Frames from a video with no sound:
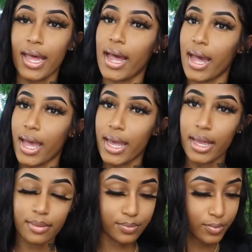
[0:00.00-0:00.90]
Yeah,
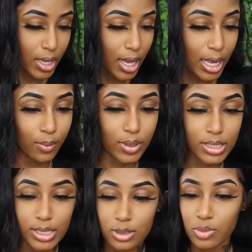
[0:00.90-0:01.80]
I
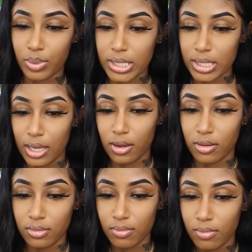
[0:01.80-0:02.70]
want to see you bust
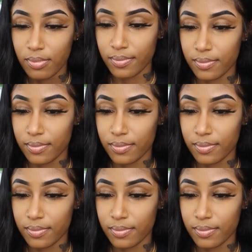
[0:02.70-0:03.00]
down.